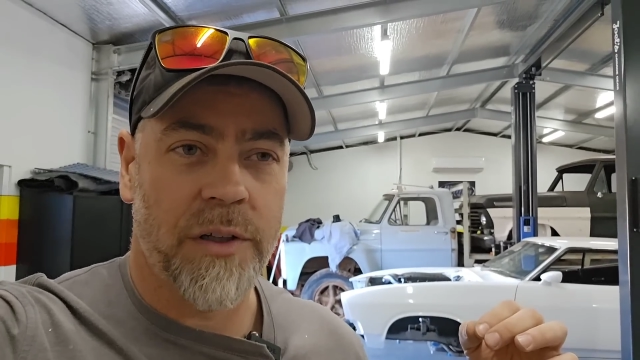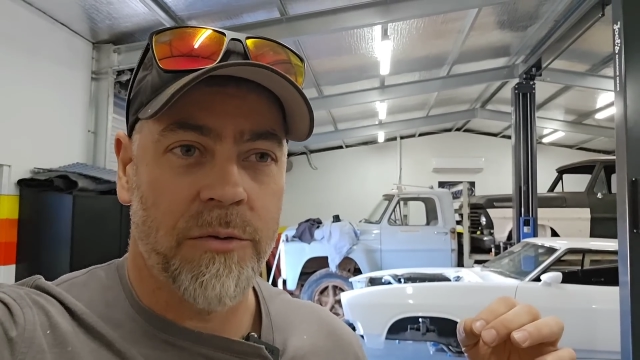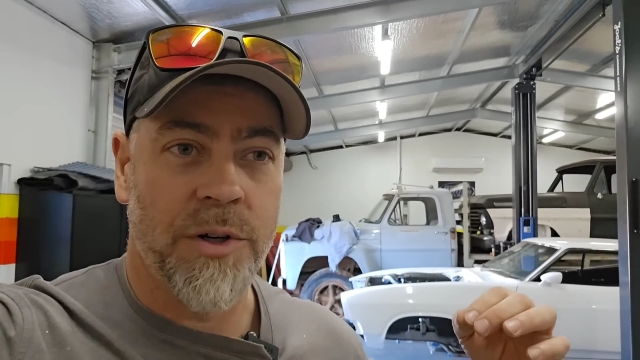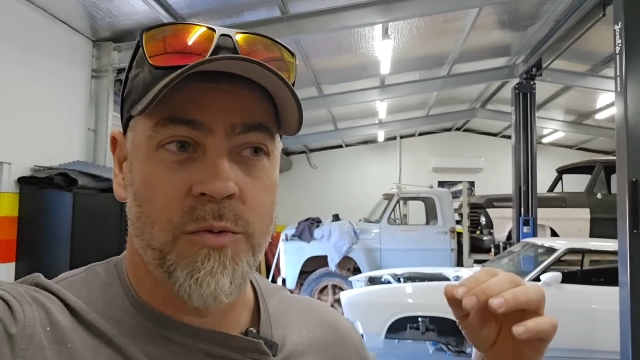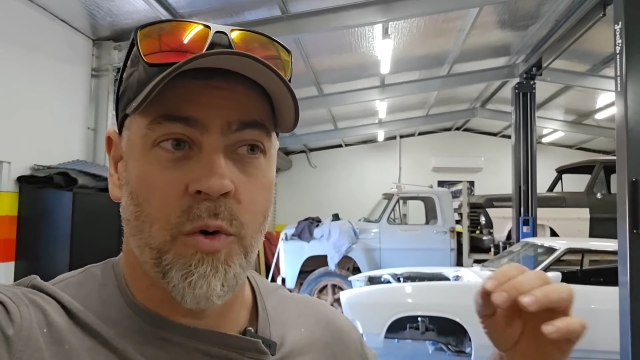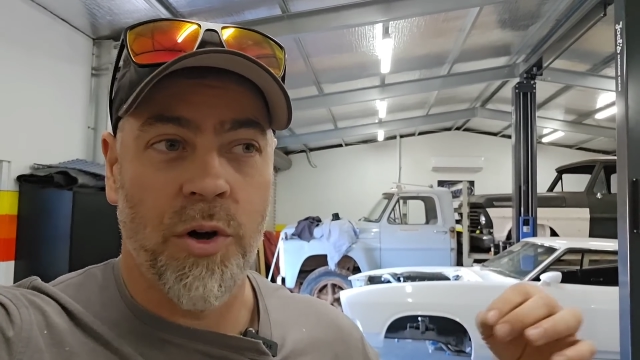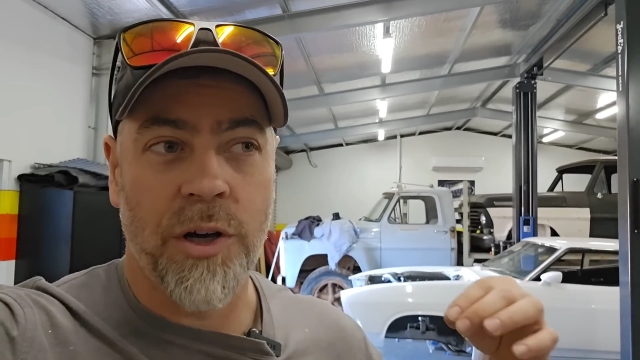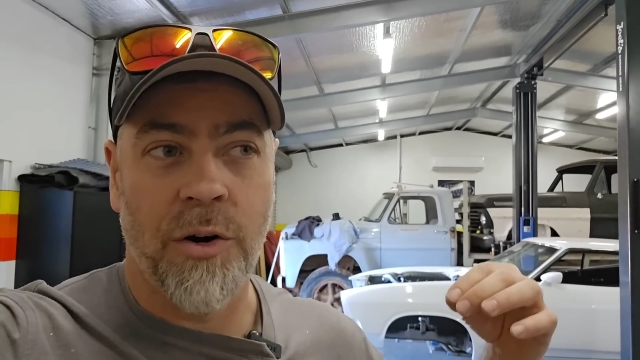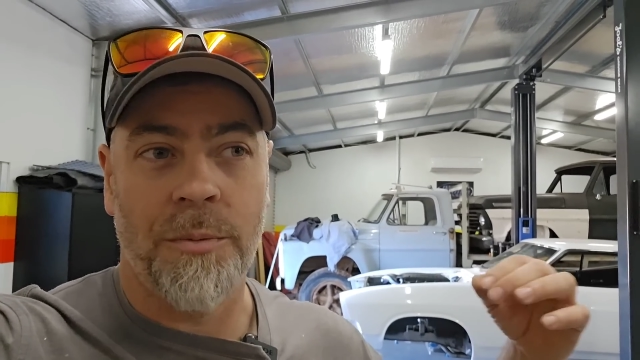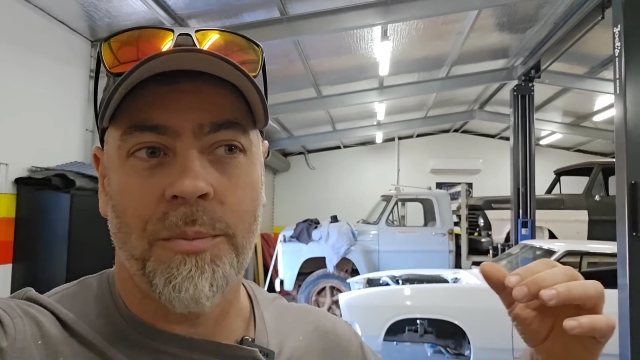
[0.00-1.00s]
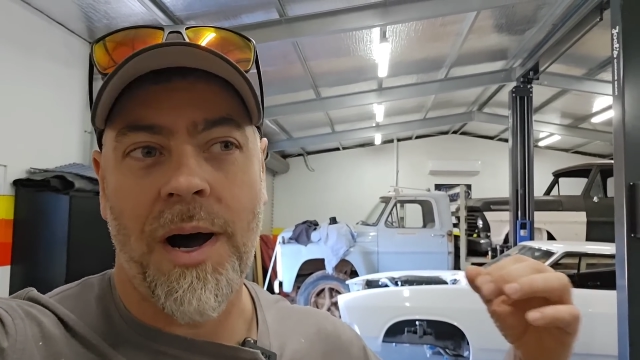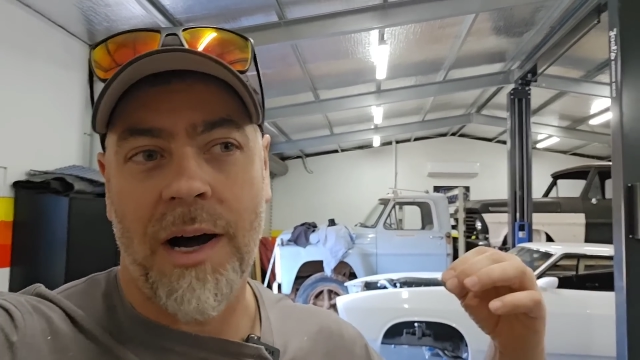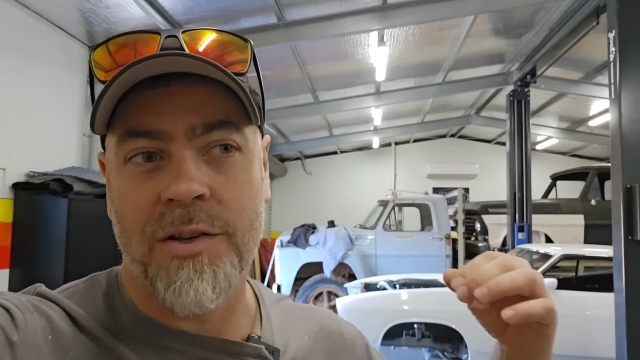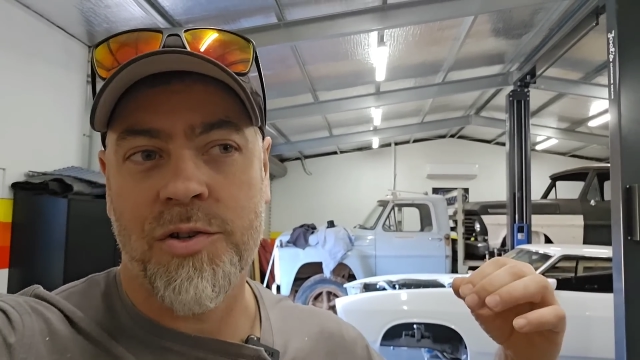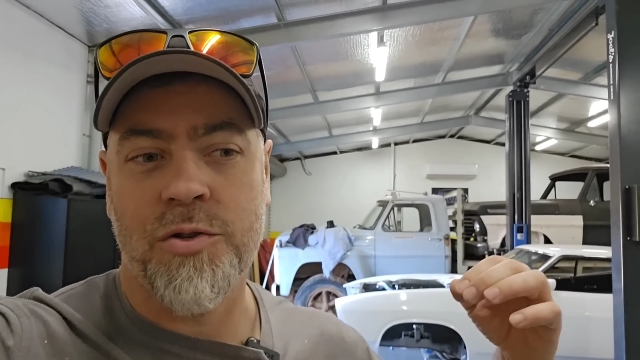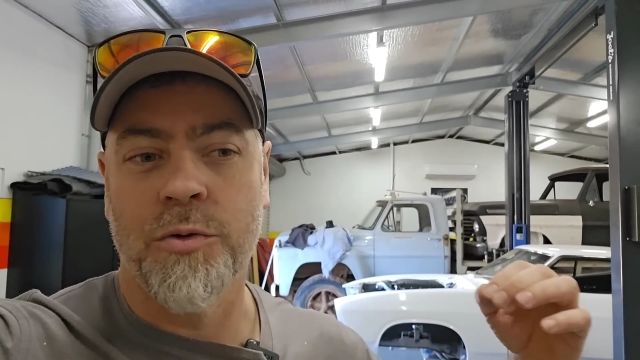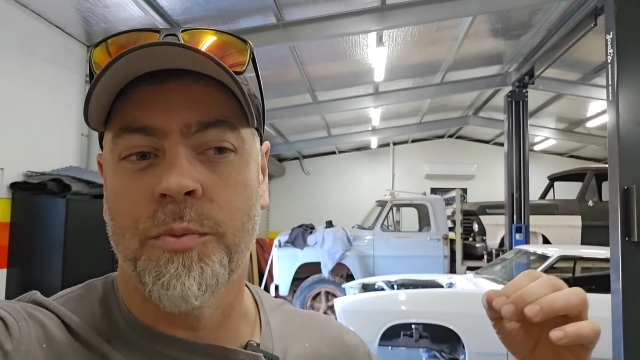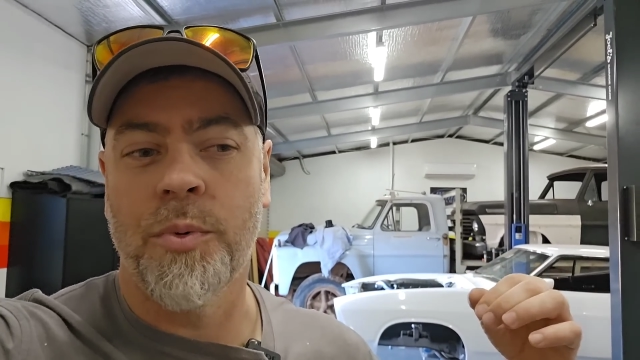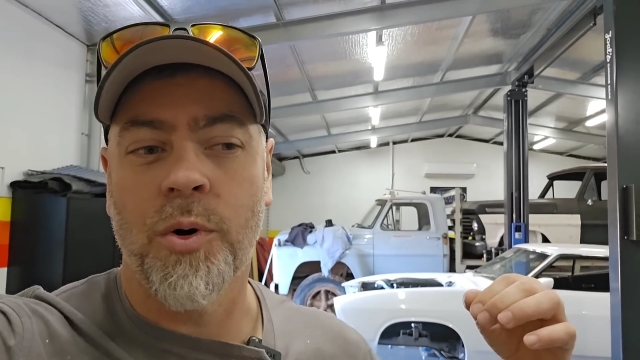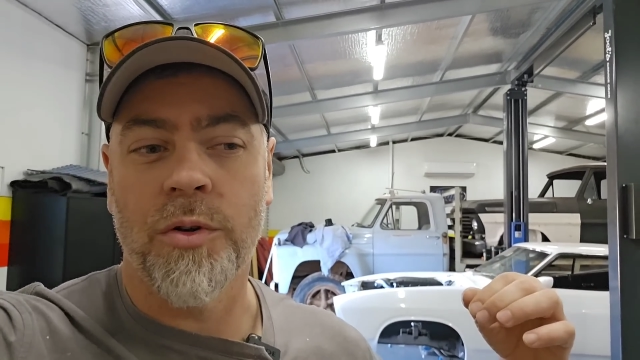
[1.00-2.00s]
well, he's working on parts to
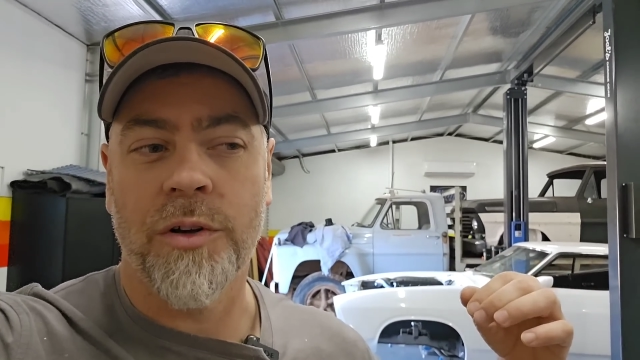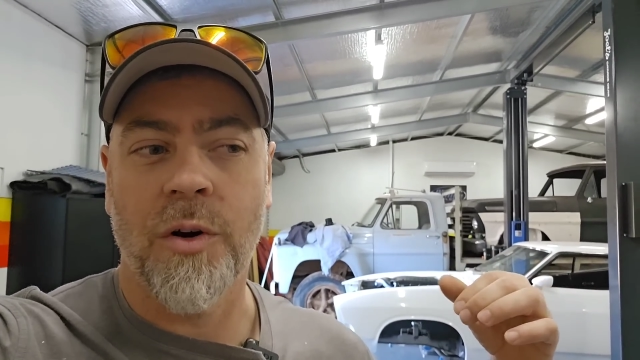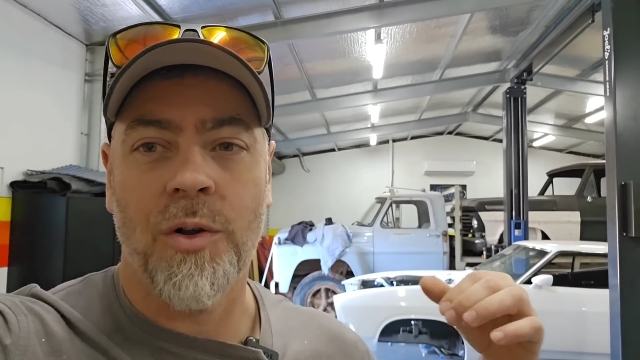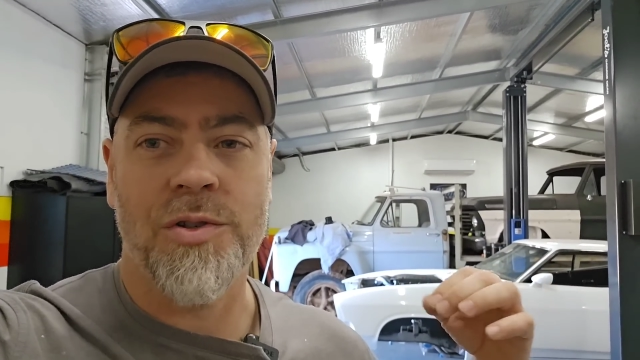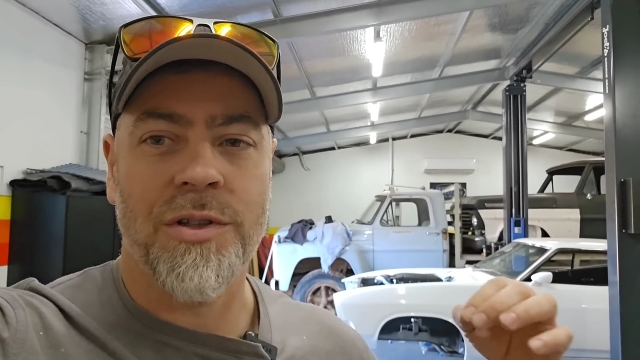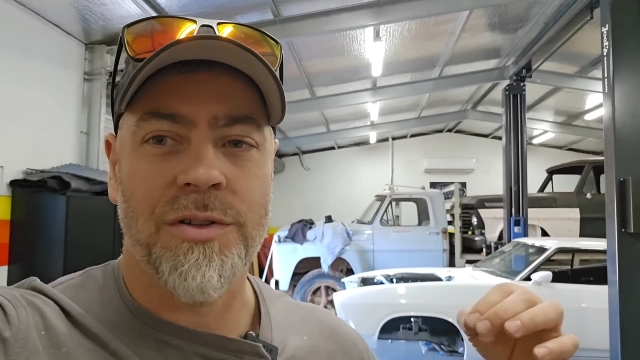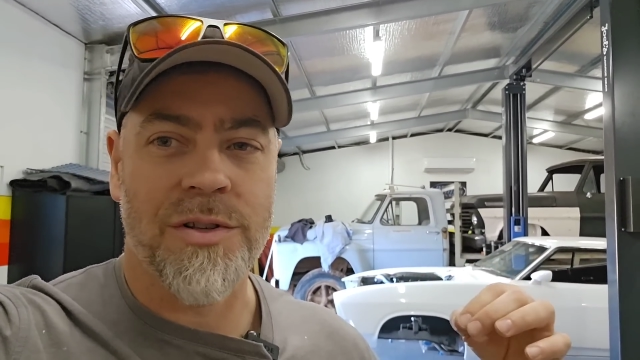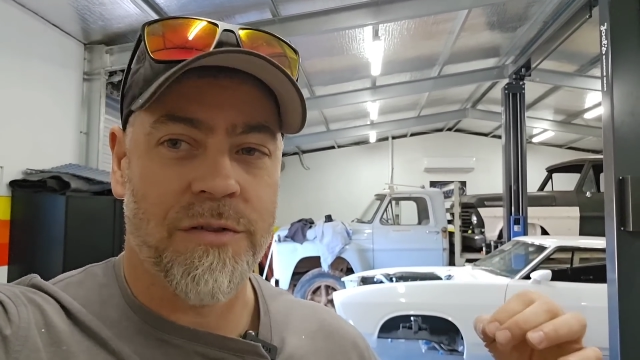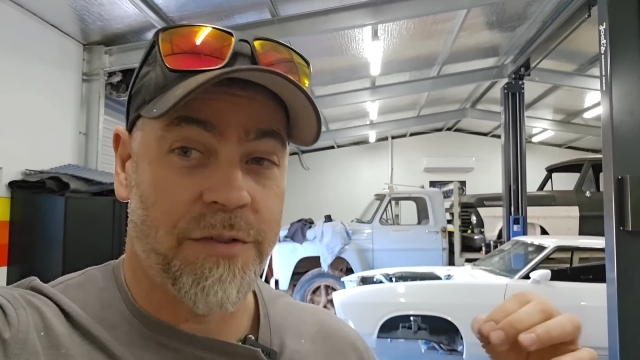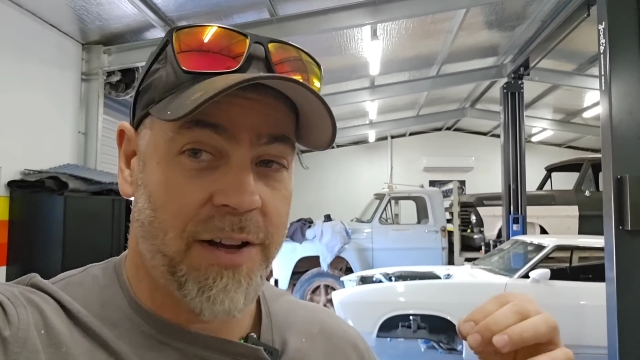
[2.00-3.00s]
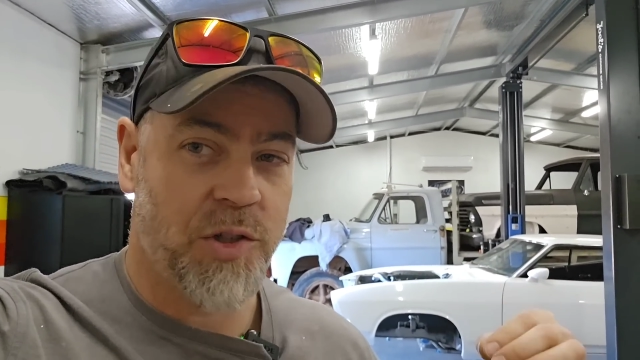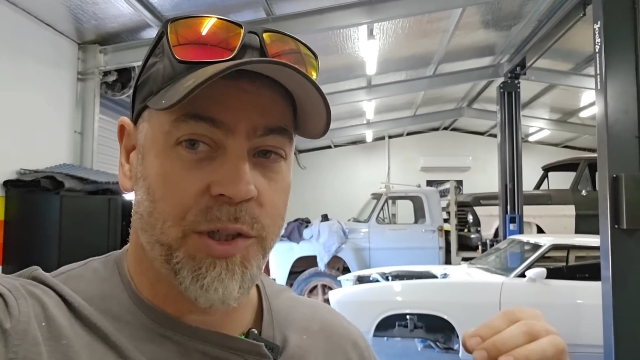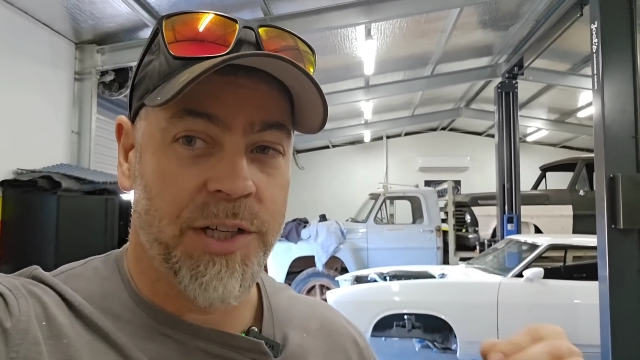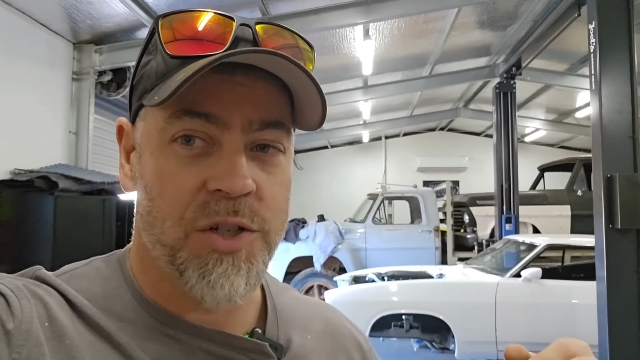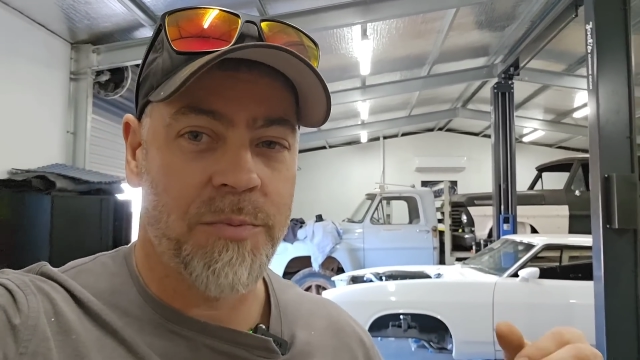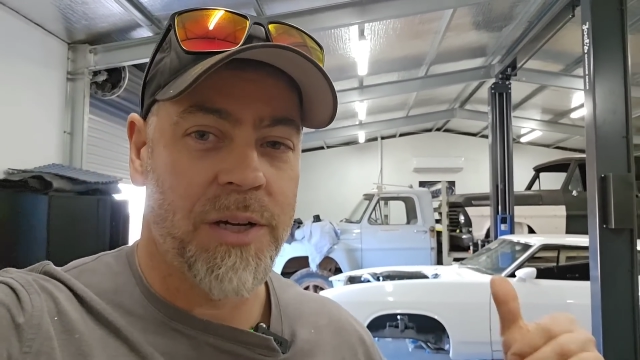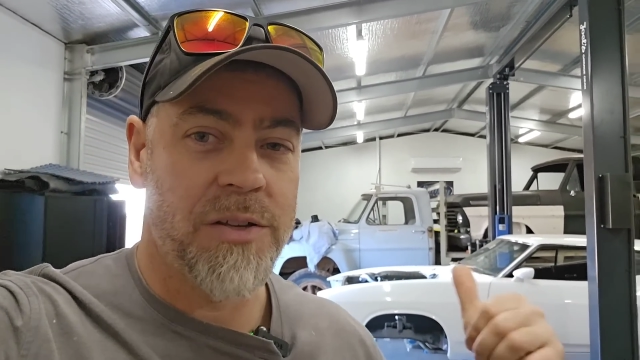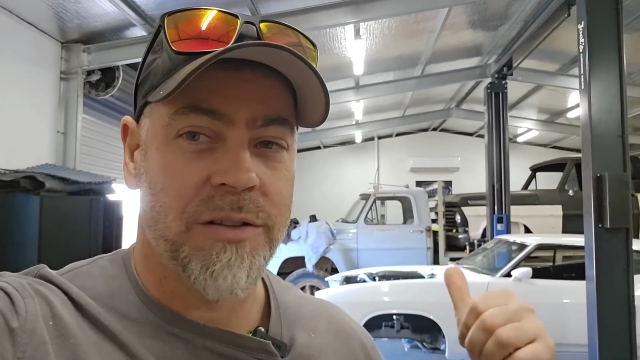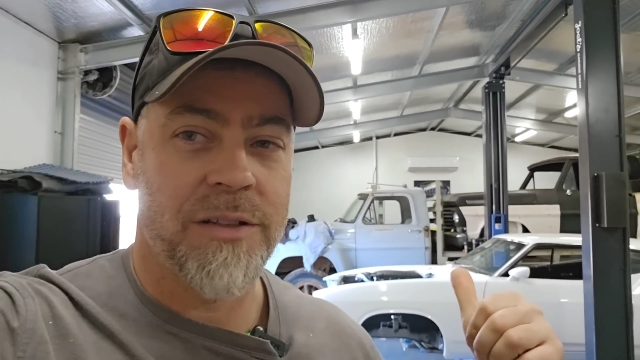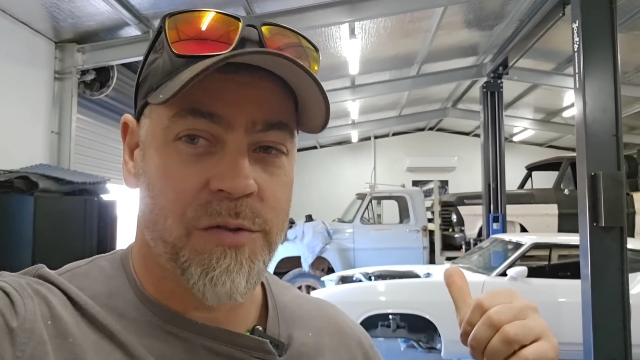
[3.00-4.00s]
put Godzillas into factory engine
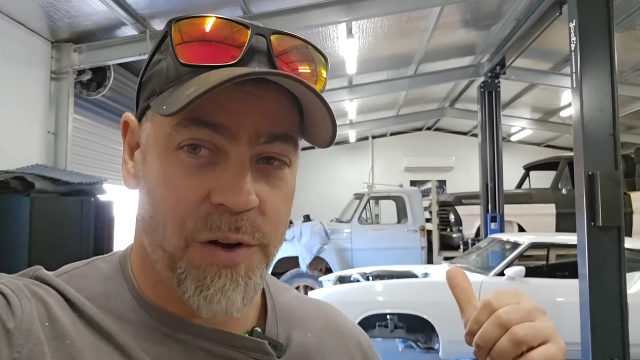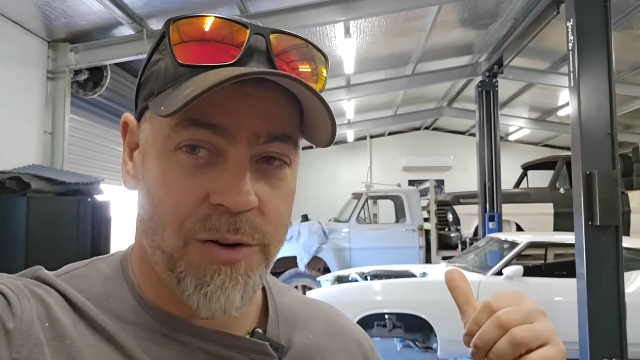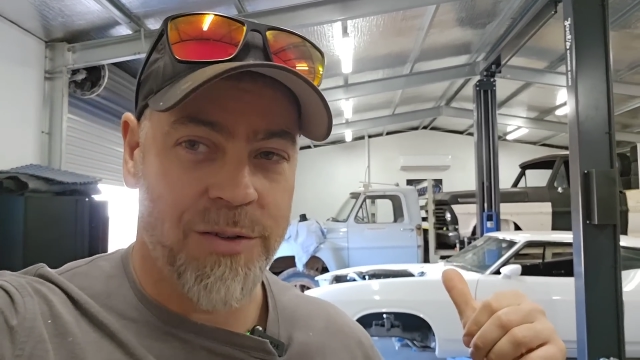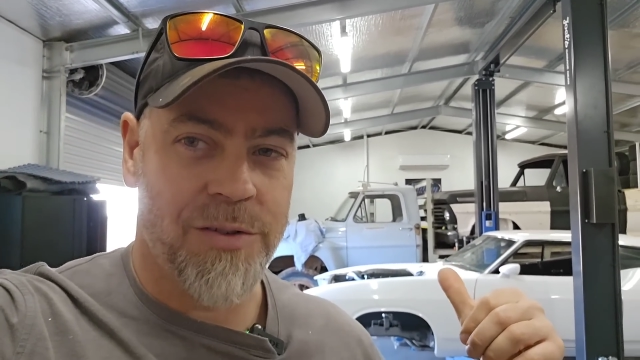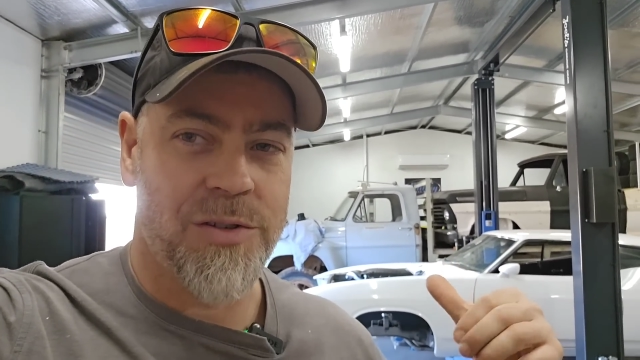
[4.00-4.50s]
bays in these Falcons,